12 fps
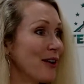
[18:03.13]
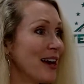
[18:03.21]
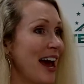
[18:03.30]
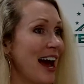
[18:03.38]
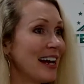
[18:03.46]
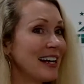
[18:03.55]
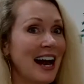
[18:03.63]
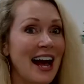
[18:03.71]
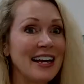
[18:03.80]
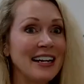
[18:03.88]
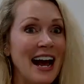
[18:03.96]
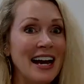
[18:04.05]
Okay, I
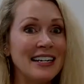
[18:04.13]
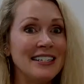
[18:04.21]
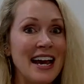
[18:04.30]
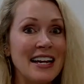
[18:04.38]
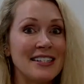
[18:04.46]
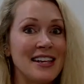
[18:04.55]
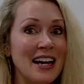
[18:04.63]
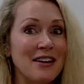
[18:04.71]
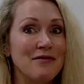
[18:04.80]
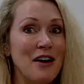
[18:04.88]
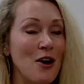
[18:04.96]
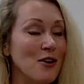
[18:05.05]
can take a
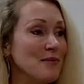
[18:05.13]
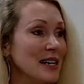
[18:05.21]
second vote